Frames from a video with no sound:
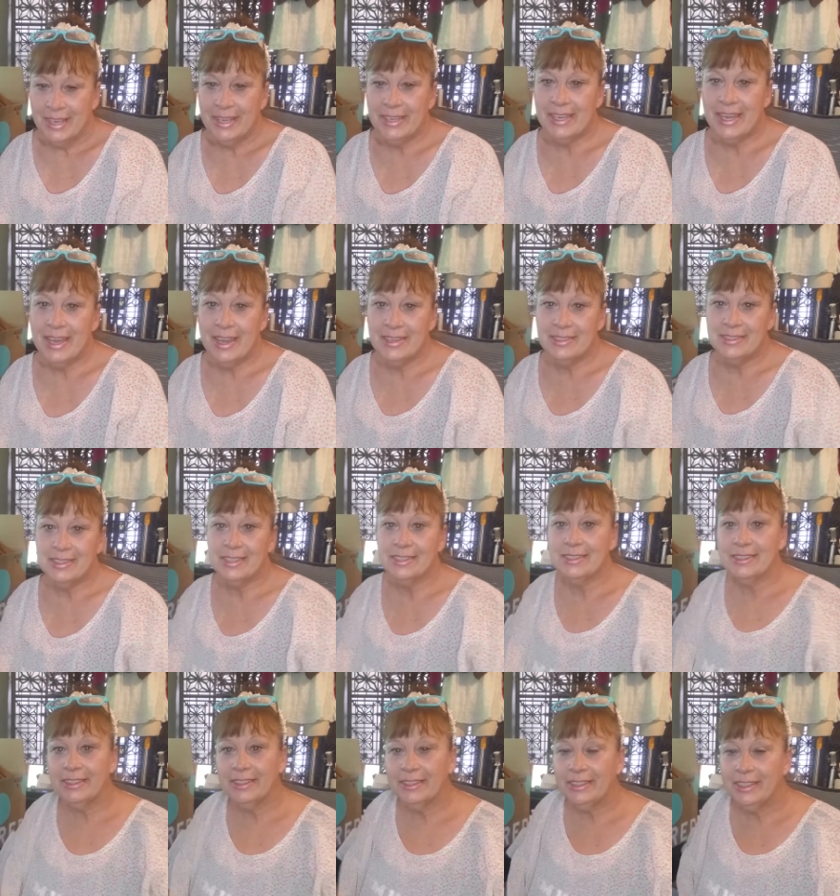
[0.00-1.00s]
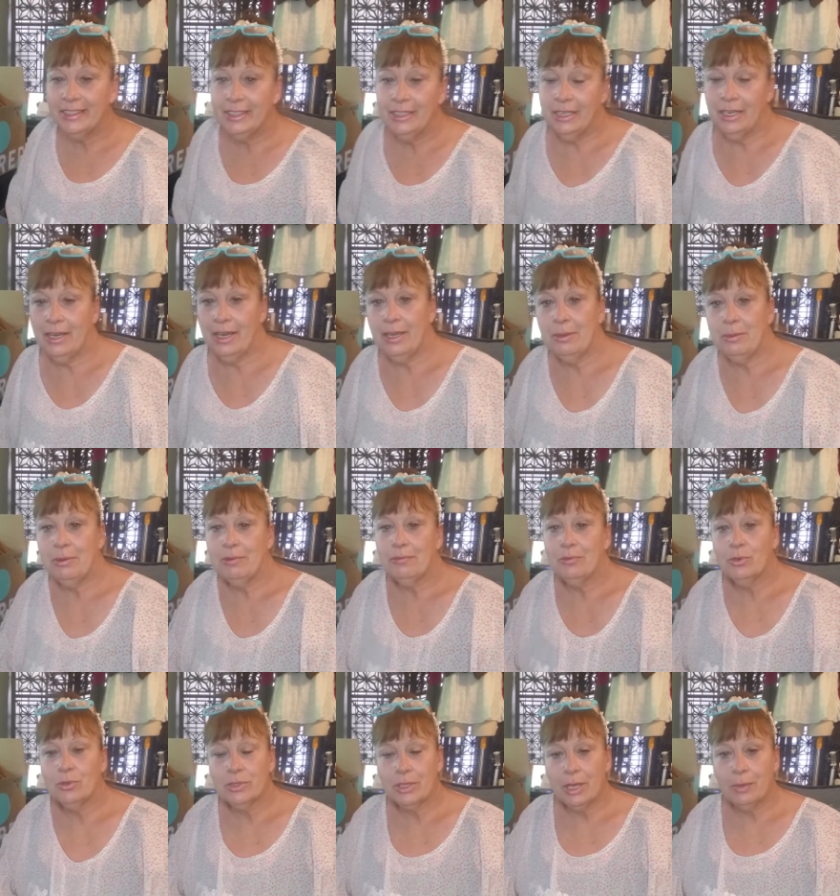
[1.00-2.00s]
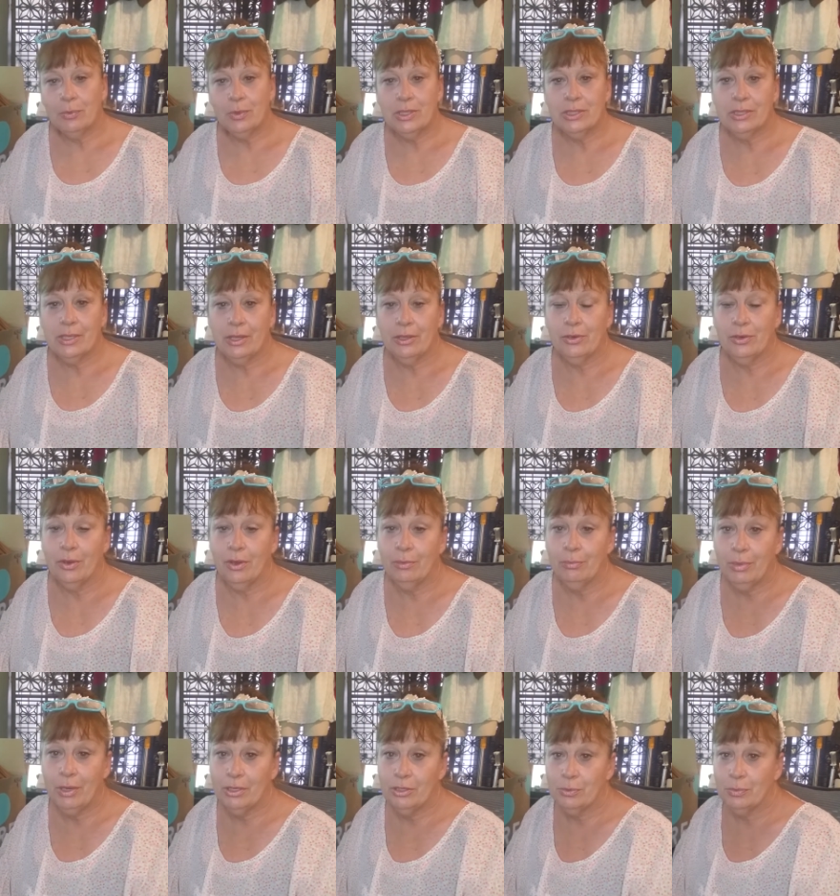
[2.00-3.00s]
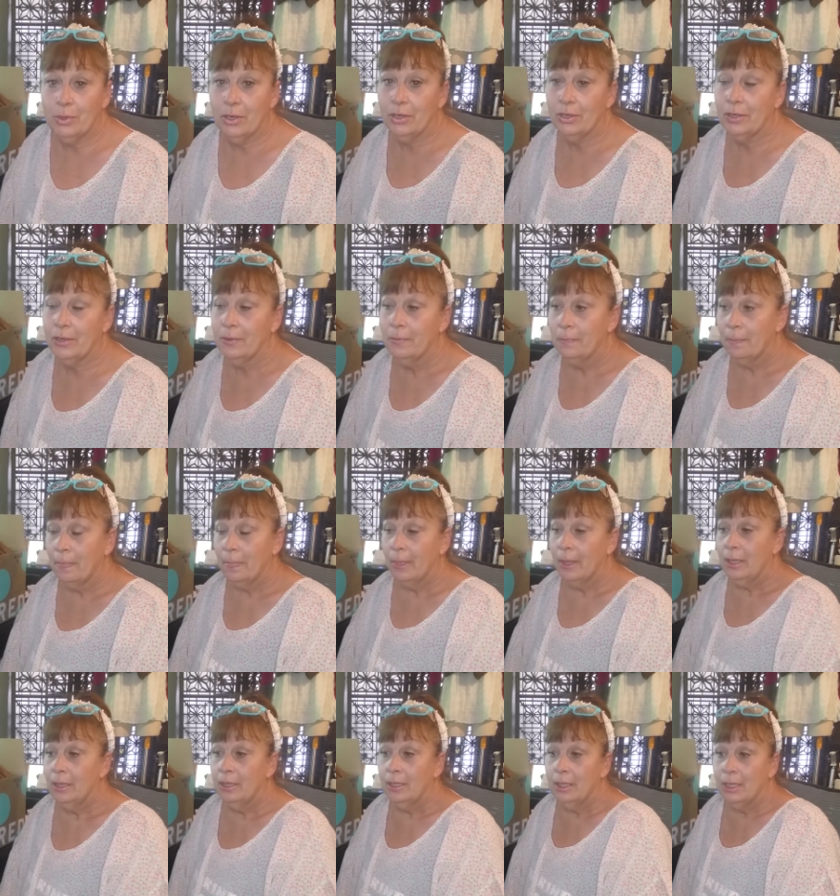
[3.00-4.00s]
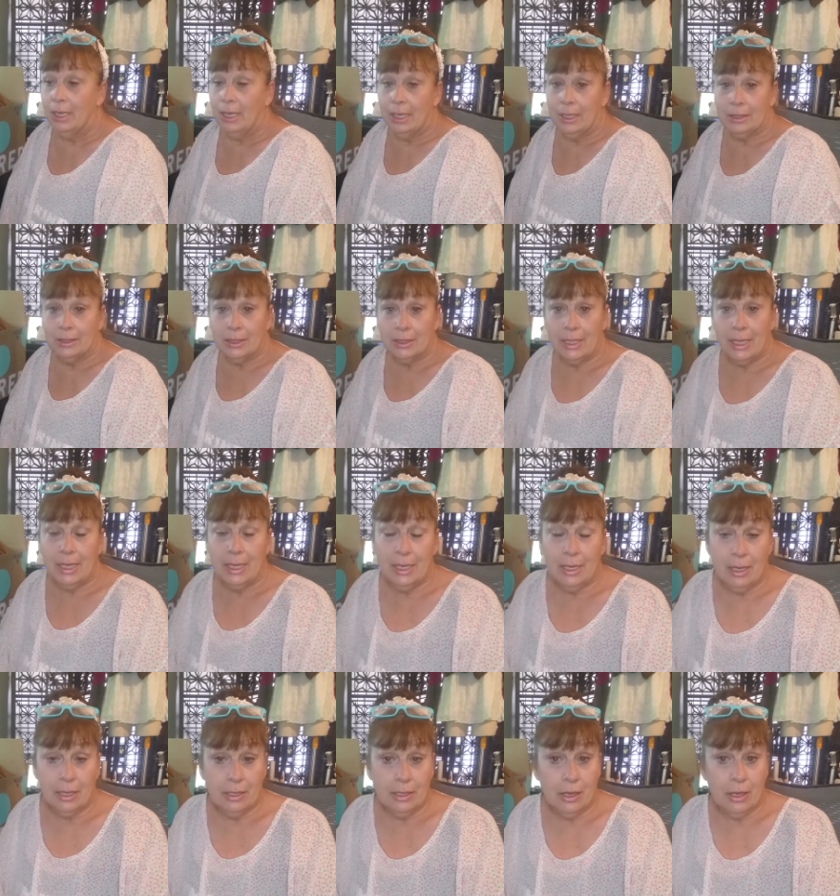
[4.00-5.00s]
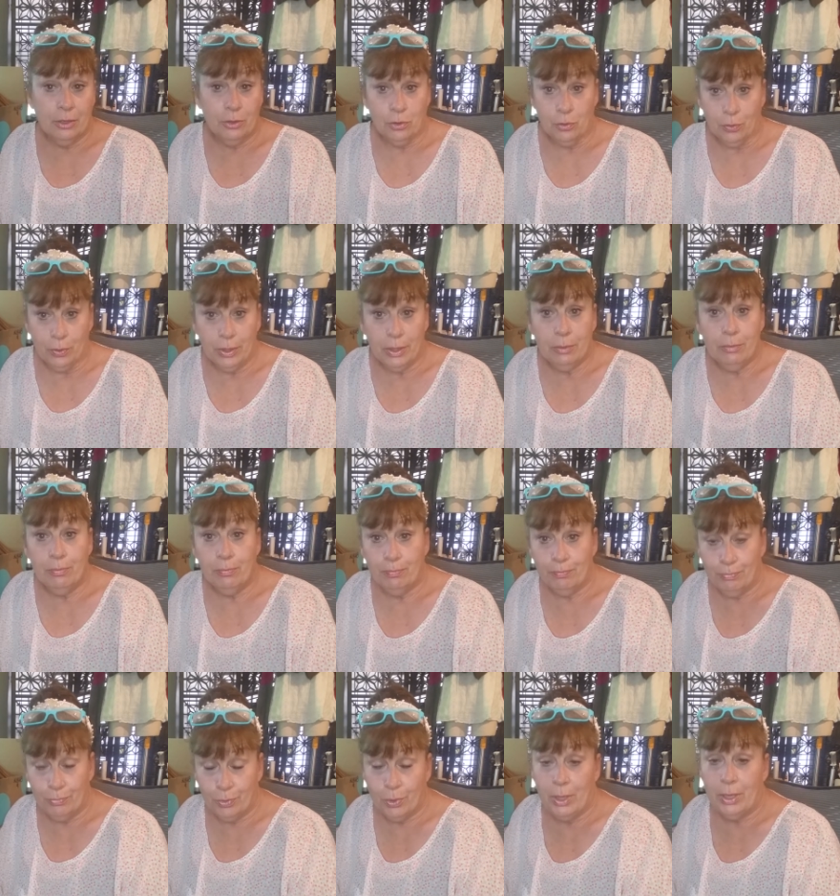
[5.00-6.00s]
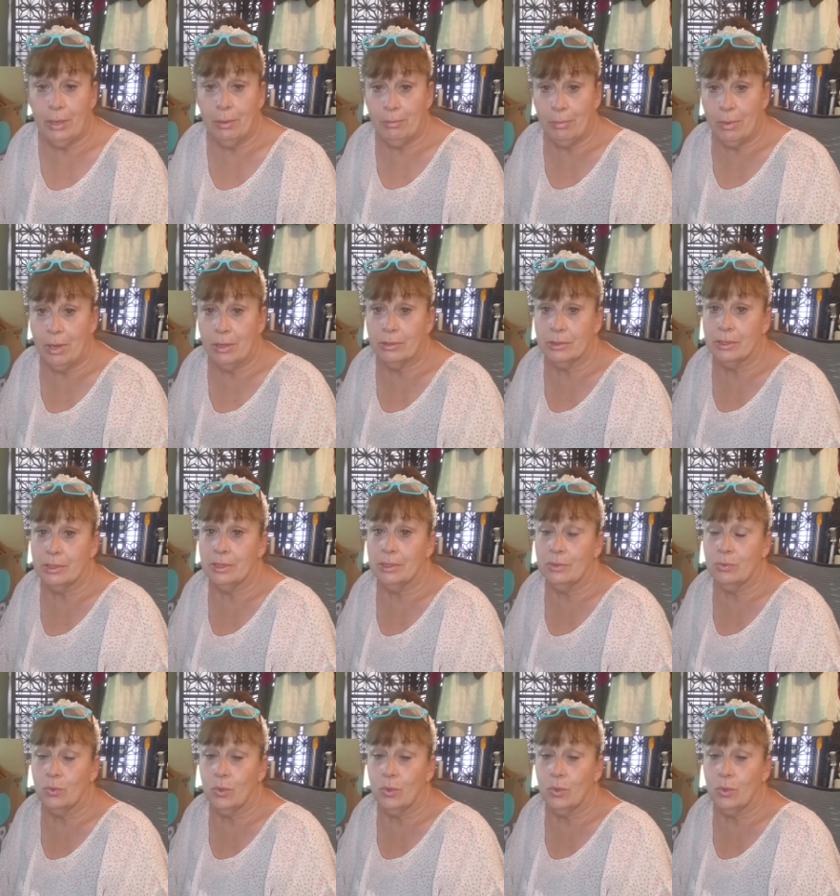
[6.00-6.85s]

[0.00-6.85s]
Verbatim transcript: Hi guys, it's Lily. I am a full-time reseller on Poshmark and today I got three ThredUp boxes.